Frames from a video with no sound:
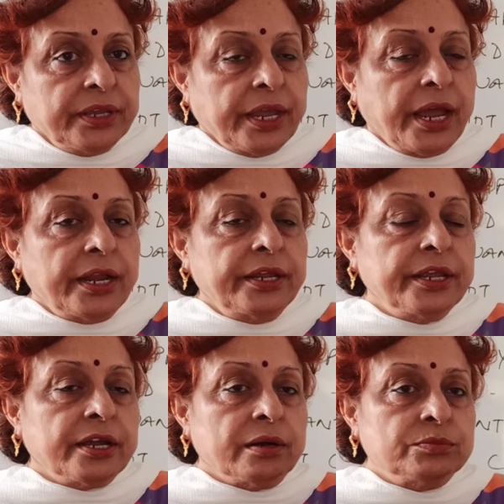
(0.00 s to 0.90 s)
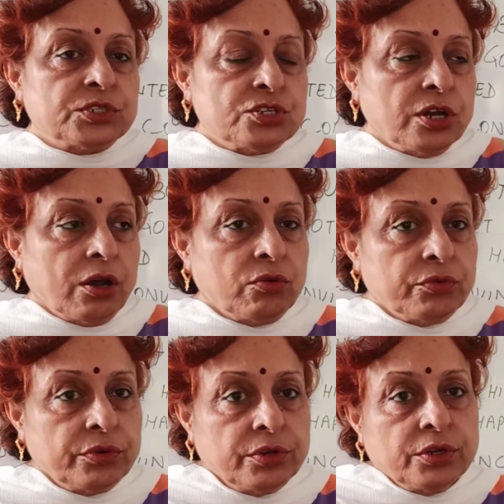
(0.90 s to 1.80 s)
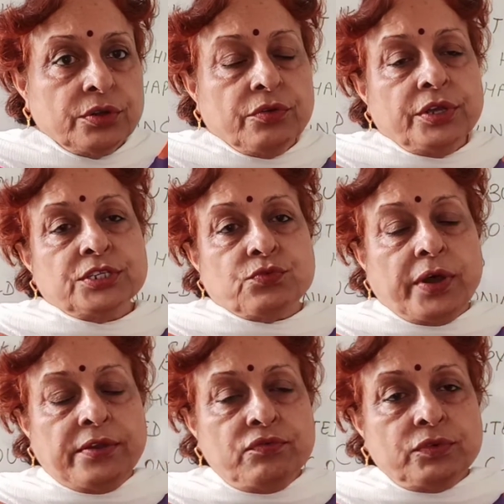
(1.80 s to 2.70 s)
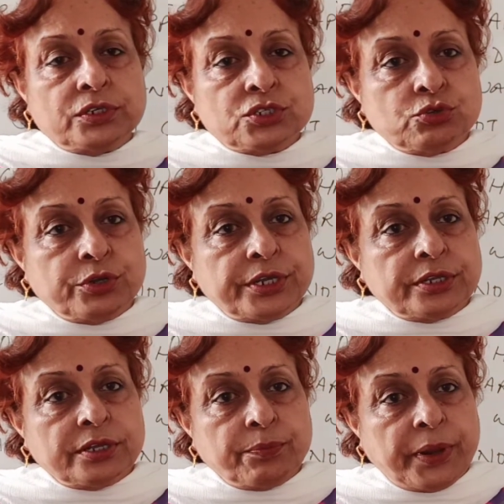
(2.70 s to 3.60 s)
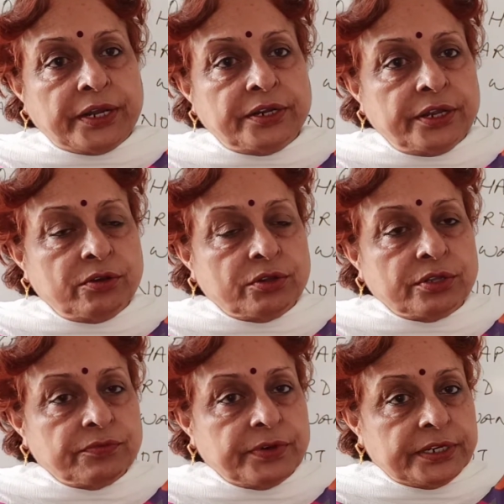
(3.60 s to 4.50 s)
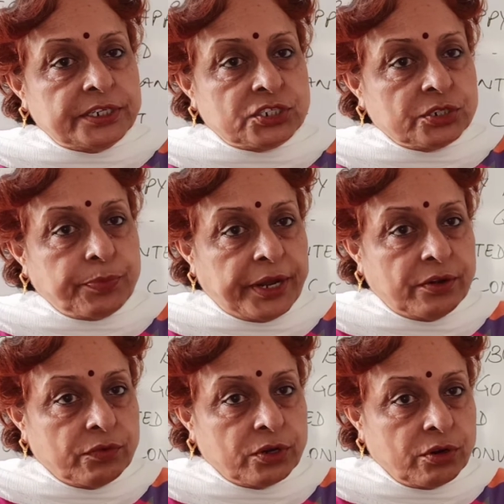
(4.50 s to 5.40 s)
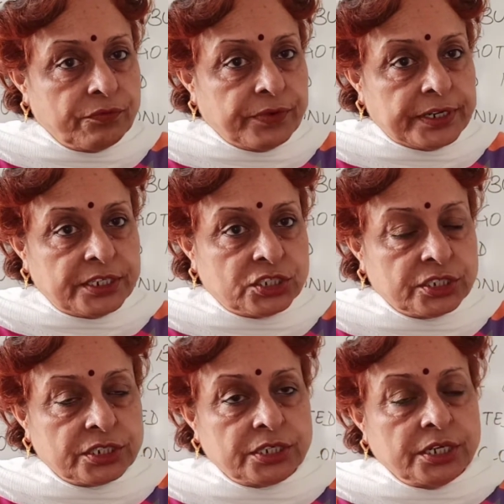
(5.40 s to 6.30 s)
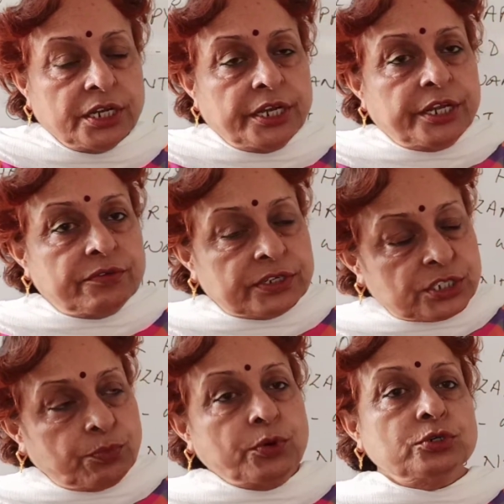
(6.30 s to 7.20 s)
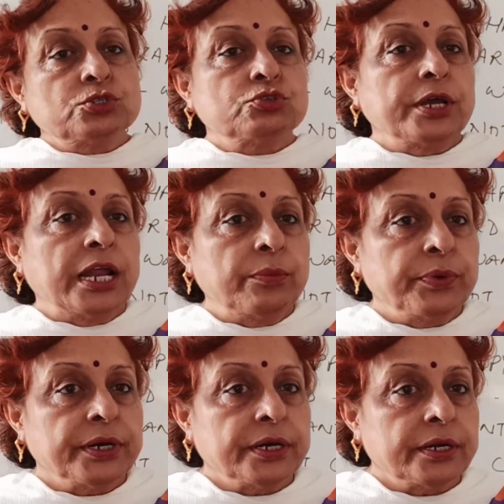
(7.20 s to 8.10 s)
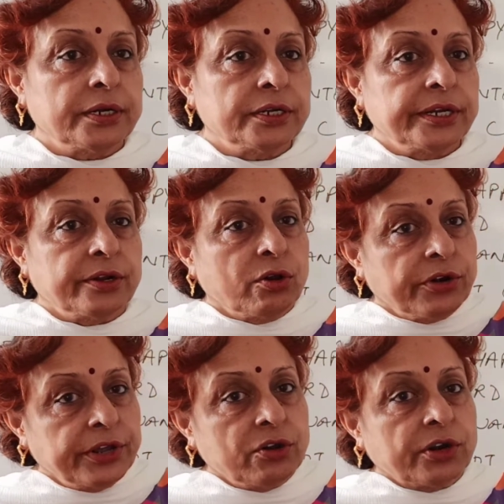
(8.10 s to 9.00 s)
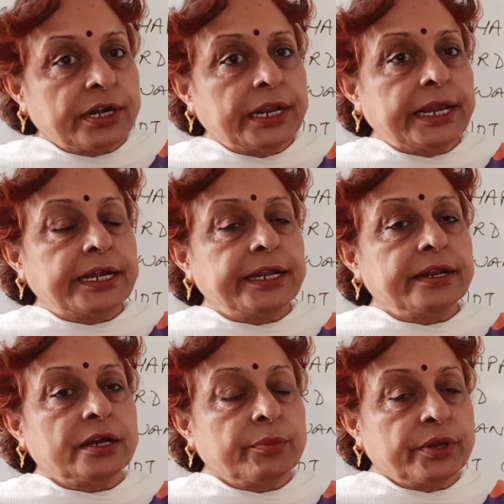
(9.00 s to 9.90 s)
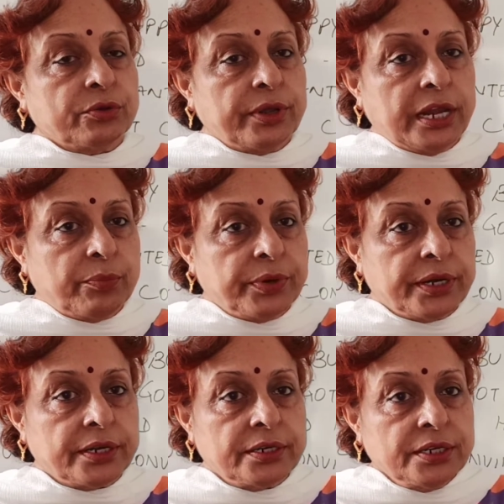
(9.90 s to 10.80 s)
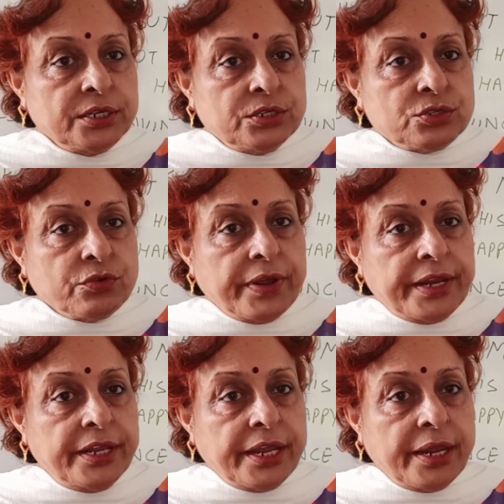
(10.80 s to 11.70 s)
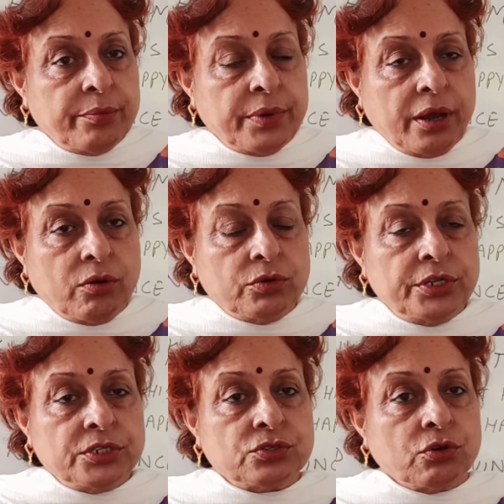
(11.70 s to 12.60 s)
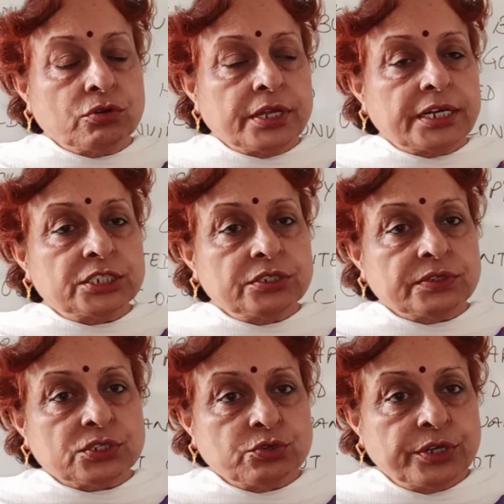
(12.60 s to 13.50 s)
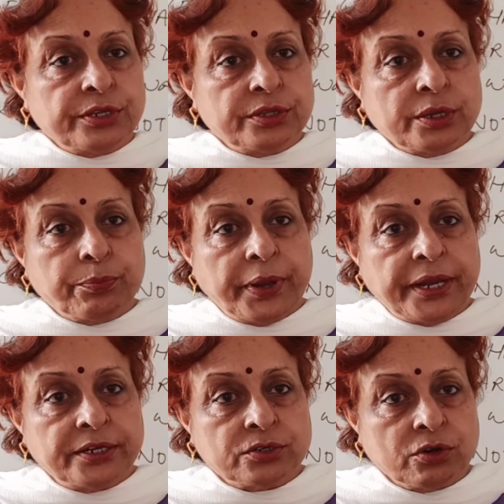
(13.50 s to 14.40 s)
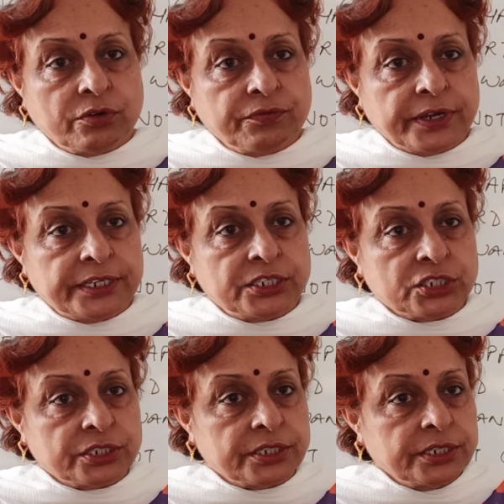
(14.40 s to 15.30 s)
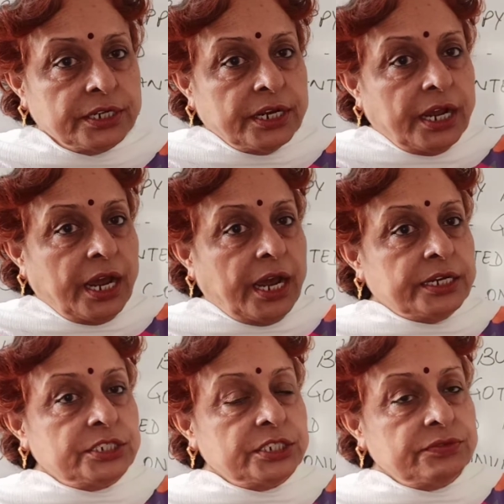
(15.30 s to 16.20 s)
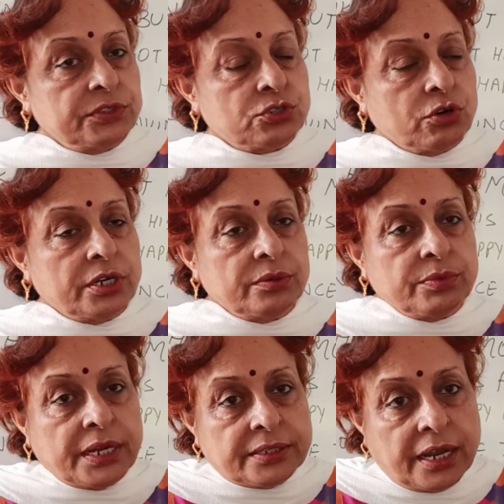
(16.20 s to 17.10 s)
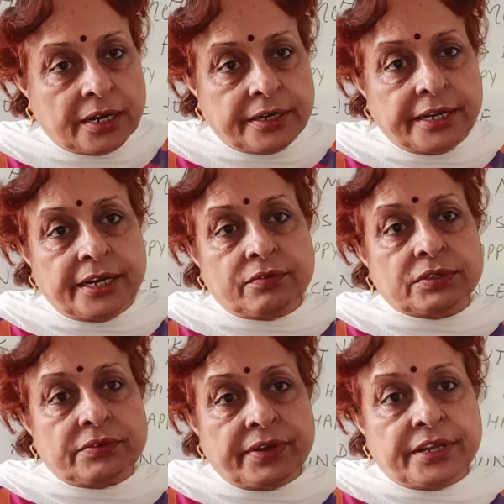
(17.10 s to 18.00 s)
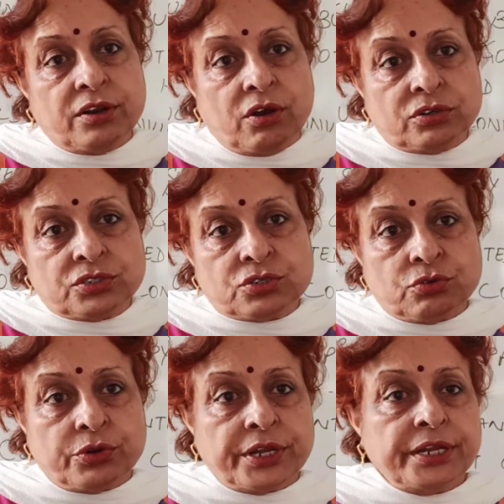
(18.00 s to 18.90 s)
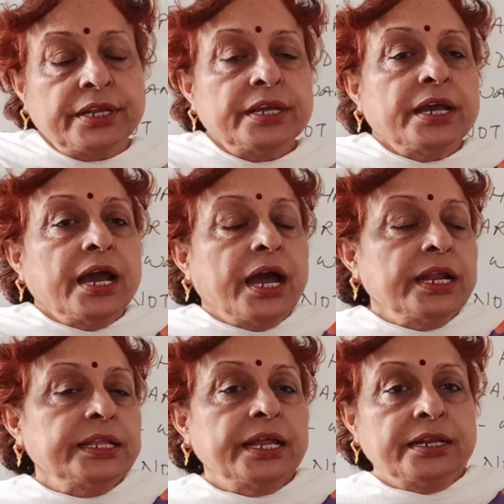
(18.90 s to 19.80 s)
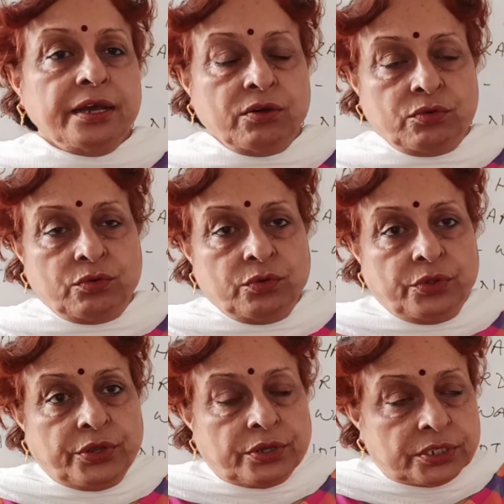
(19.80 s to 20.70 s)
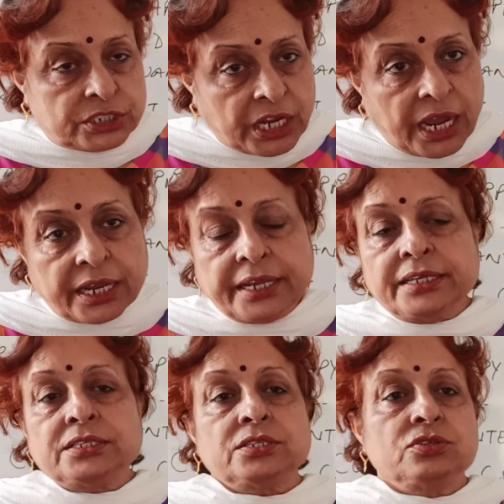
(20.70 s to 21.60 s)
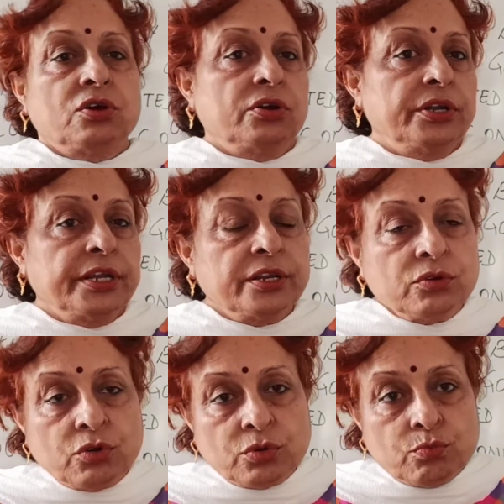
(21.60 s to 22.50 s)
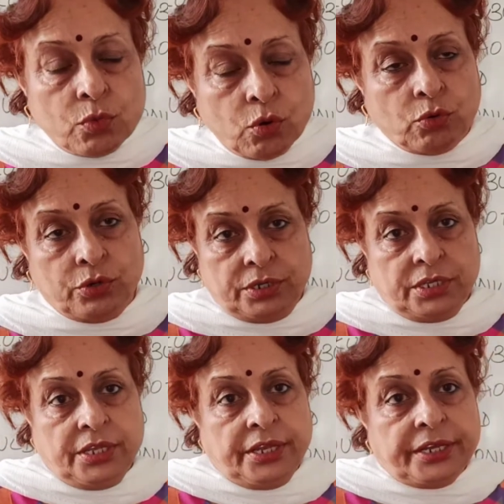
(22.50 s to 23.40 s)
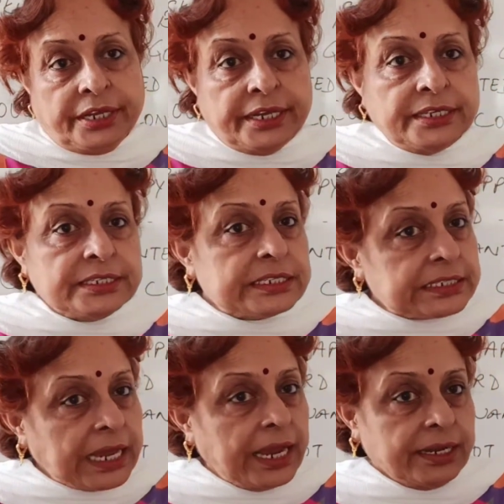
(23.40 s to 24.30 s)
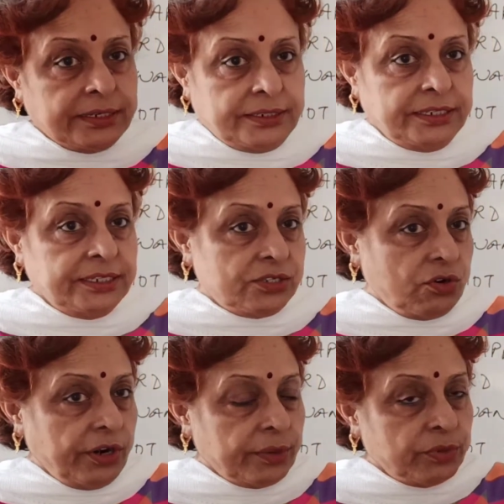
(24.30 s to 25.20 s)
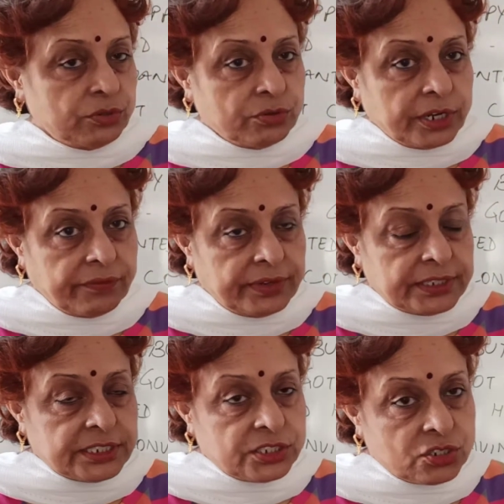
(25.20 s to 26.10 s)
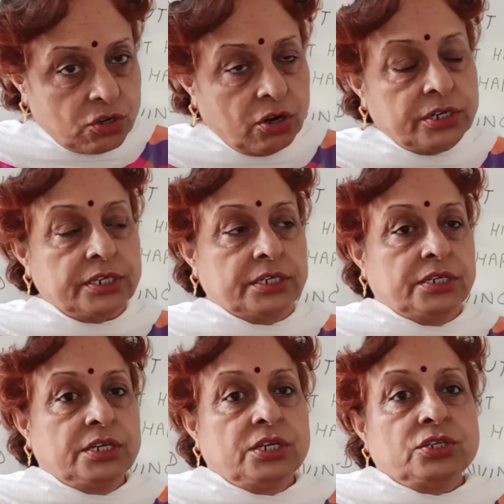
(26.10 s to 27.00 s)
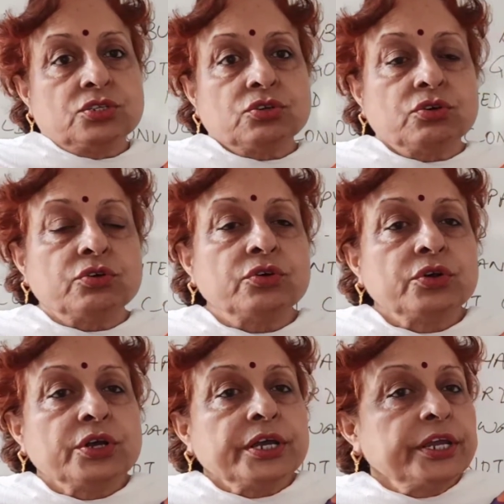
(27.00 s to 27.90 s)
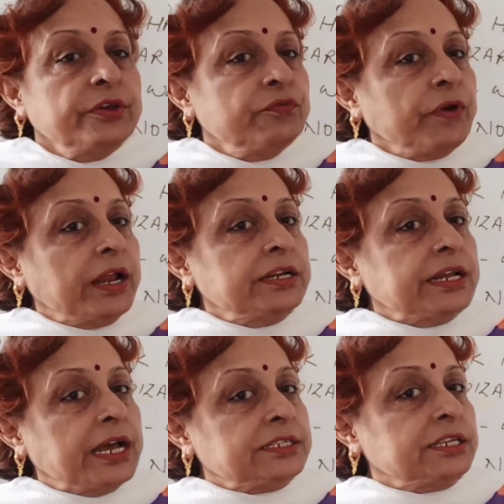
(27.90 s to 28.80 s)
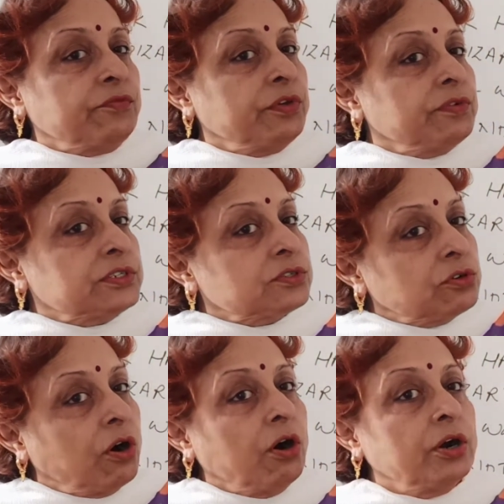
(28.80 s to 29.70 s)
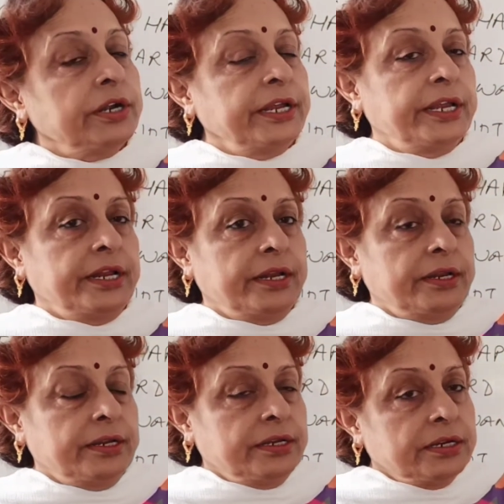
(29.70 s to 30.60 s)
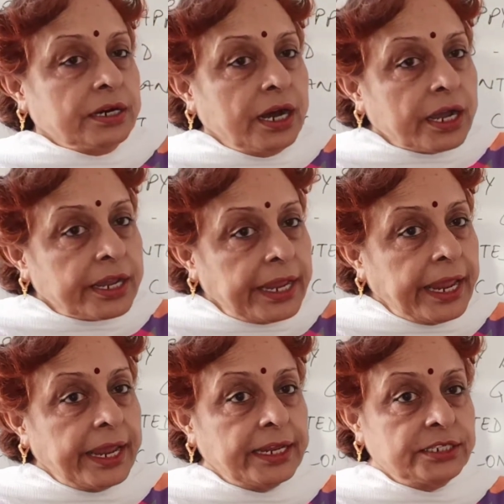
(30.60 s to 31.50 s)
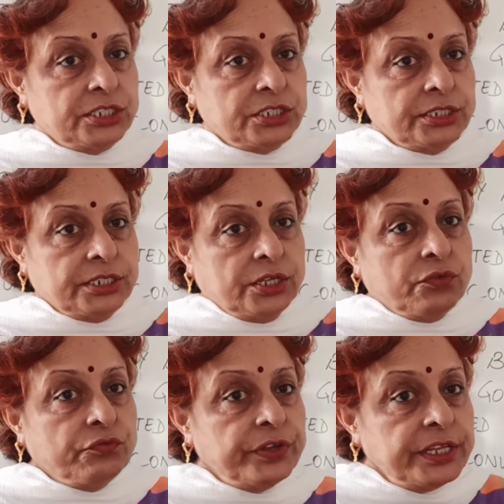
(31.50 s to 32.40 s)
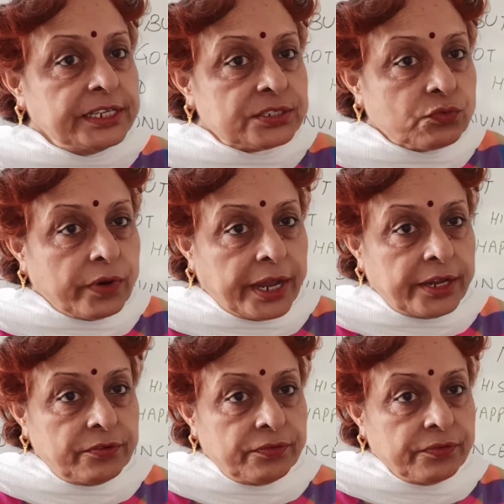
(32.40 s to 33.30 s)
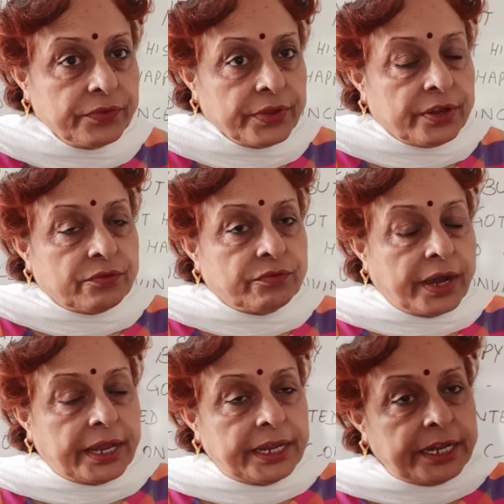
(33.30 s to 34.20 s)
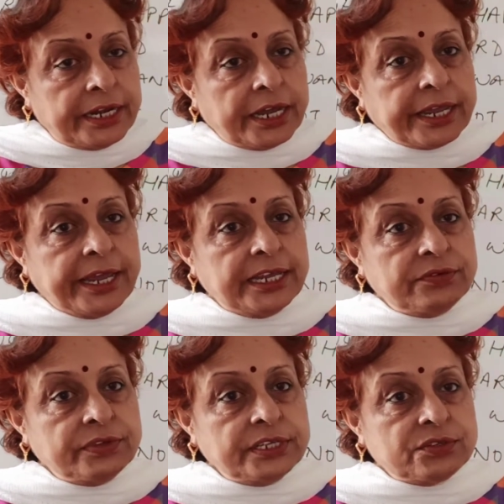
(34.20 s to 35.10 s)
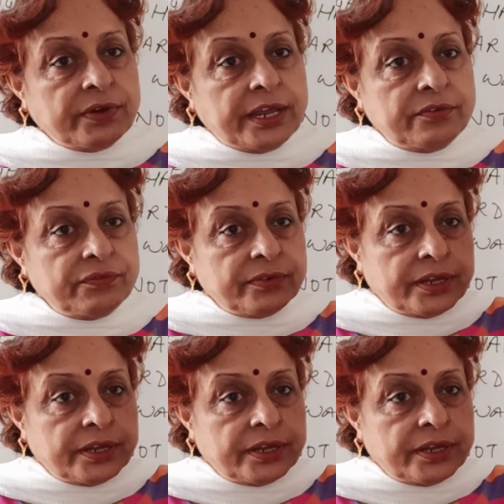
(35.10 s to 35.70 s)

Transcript: and he comes down. His wife was doing the painting on the furniture, paint work on furniture. He was supposed to help her. He had already got late in coming to help her. So when he came down, he saw that she was doing the paint on furniture, and she even told him that that day it was a very long story. And then now Jack is not in good mood. He is sad. He is not able to convince his daughter. So he felt as if he was caught in a cage with his wife. Why in a cage with his wife?